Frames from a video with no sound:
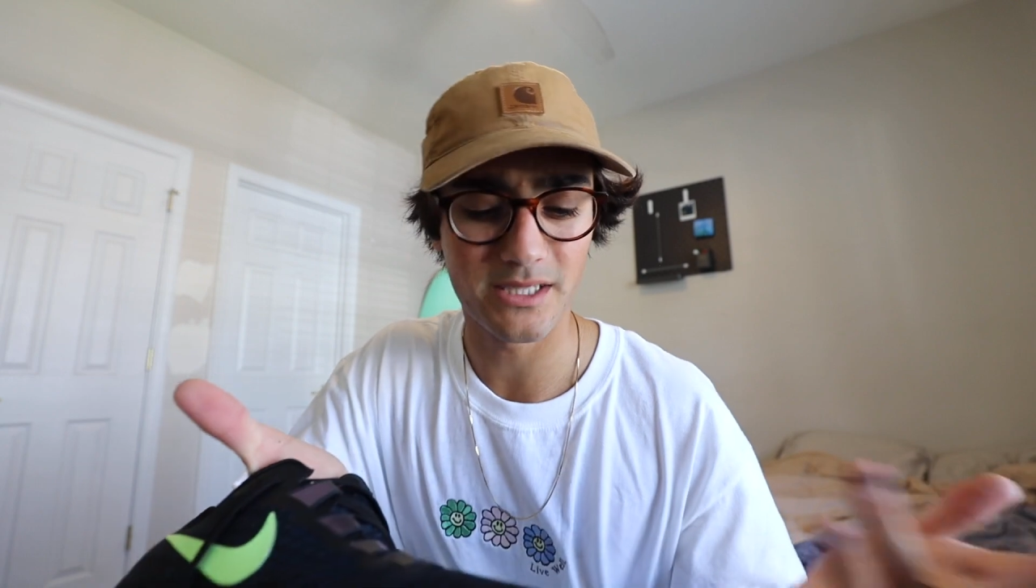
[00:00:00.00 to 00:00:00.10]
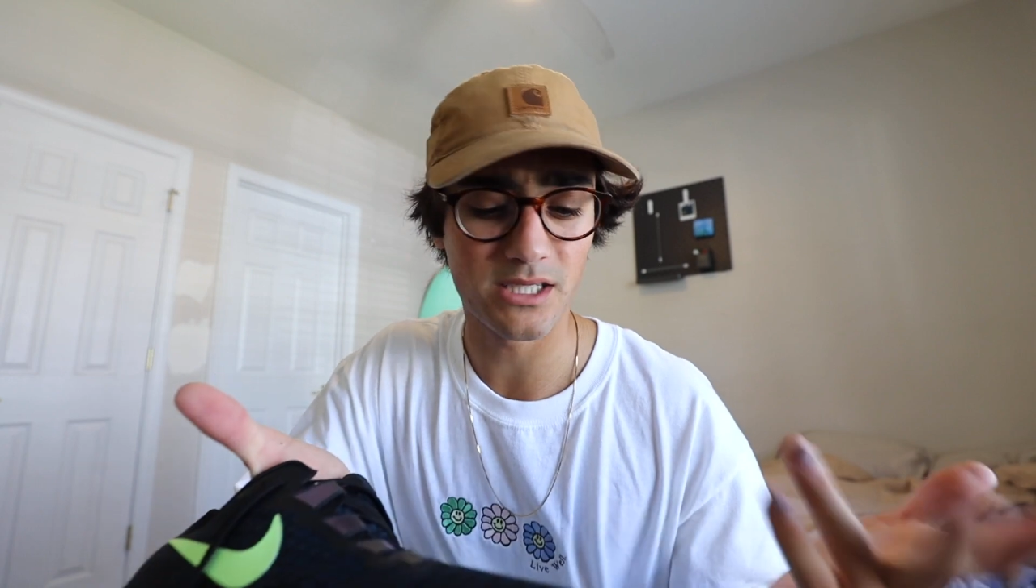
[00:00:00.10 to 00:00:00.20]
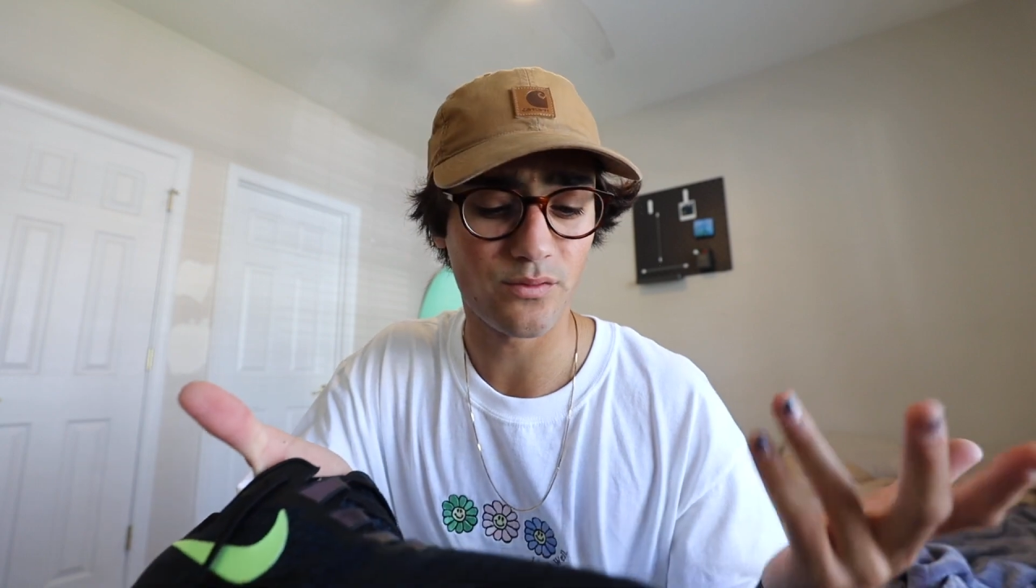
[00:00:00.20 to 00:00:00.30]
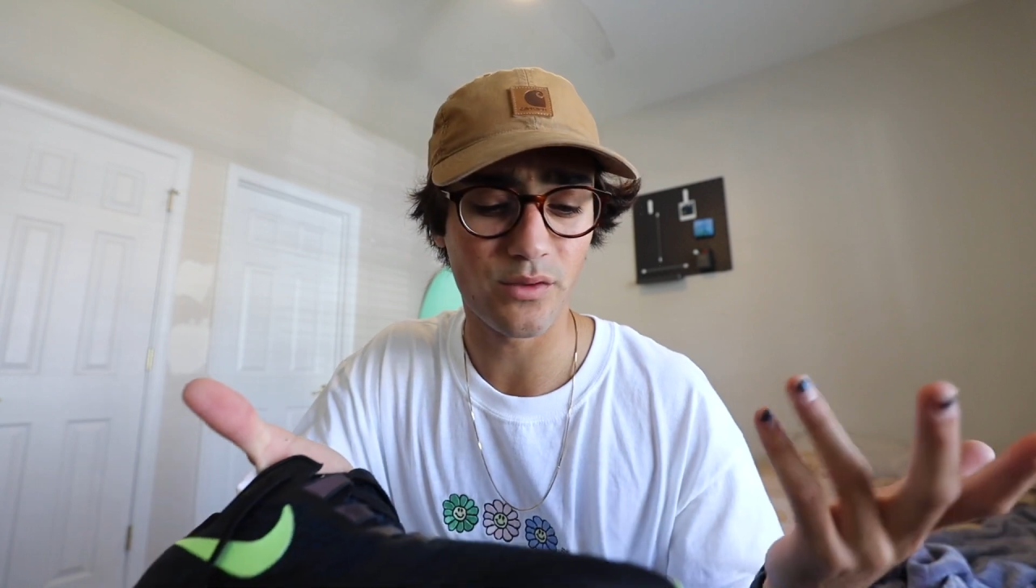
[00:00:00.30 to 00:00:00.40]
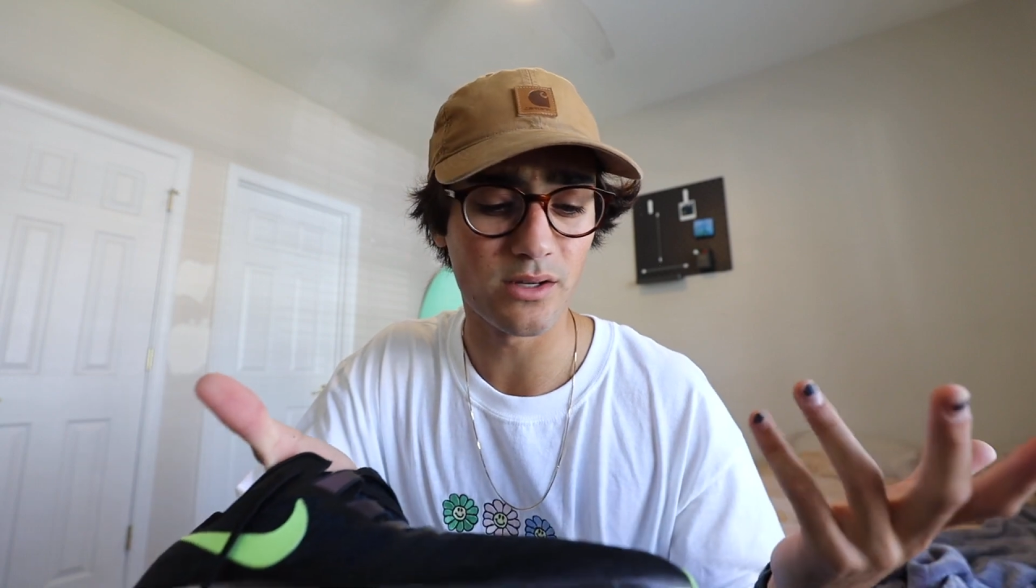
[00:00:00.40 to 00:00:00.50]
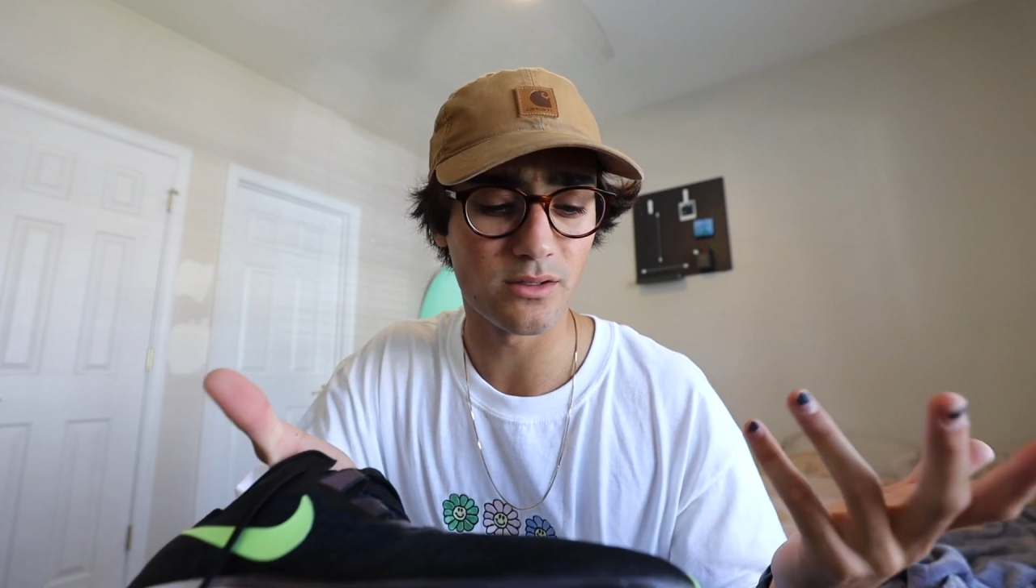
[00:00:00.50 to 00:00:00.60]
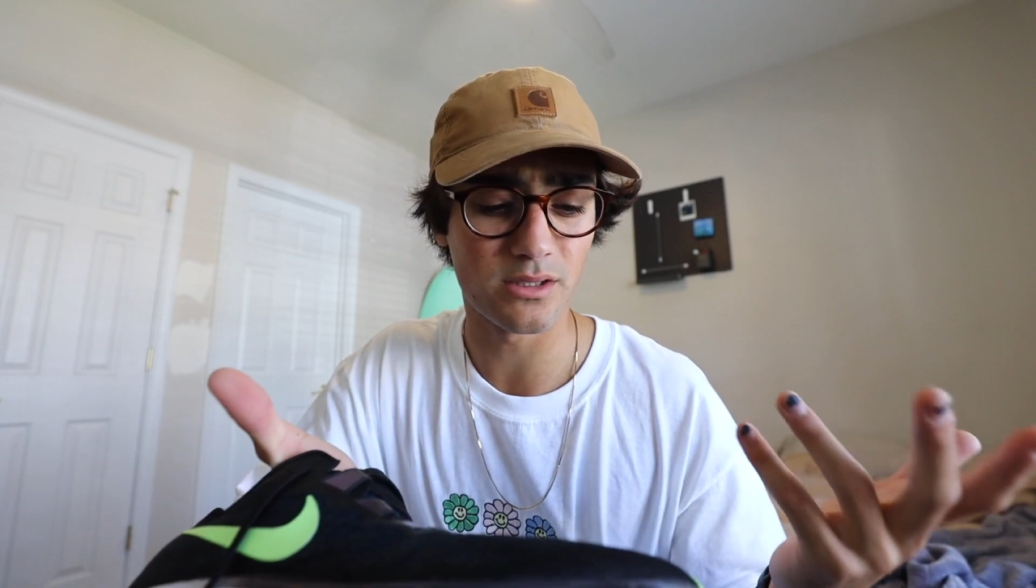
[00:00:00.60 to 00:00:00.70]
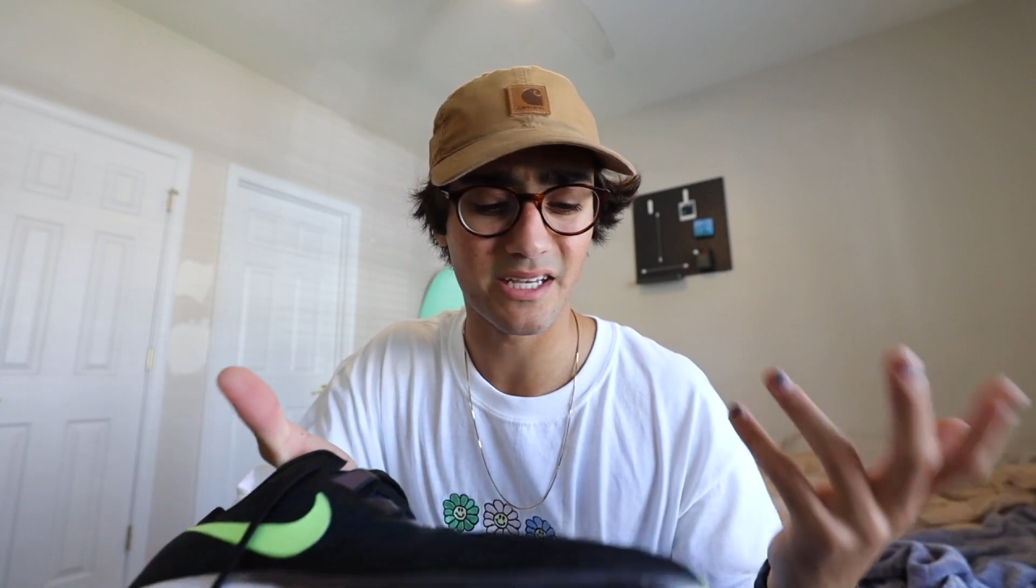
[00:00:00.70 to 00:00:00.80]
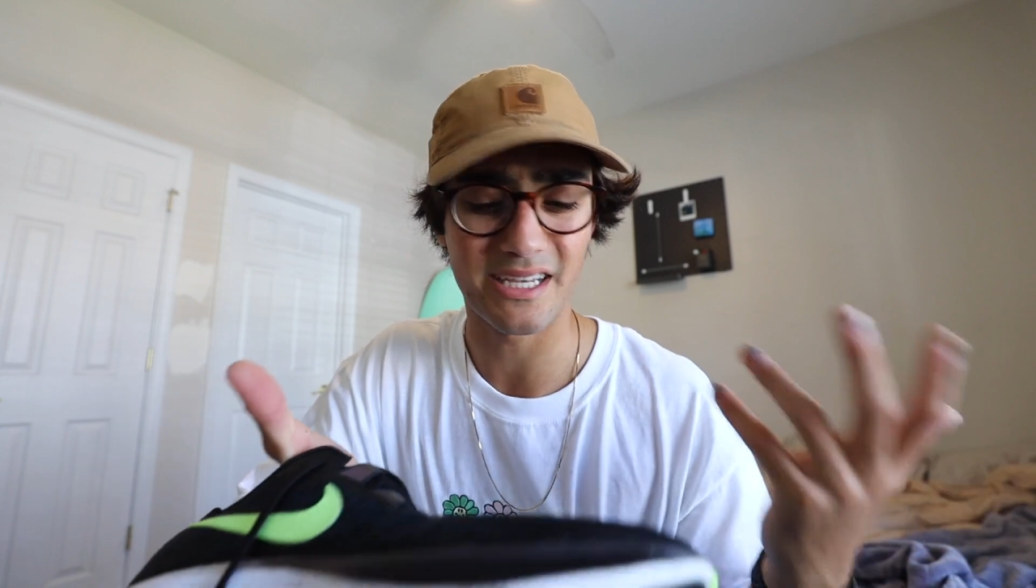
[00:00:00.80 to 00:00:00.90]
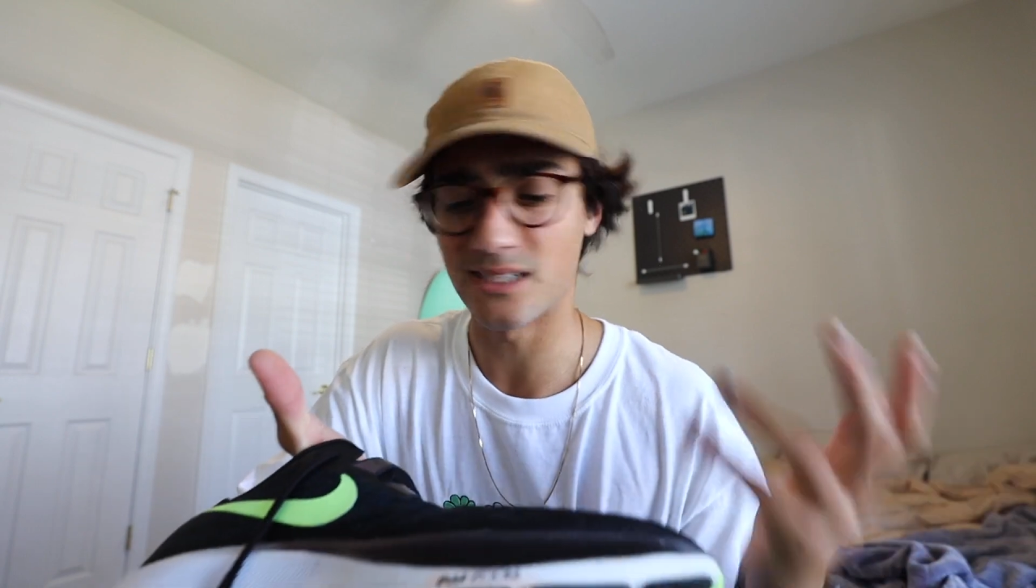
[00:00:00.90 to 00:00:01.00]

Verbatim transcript: It just feels like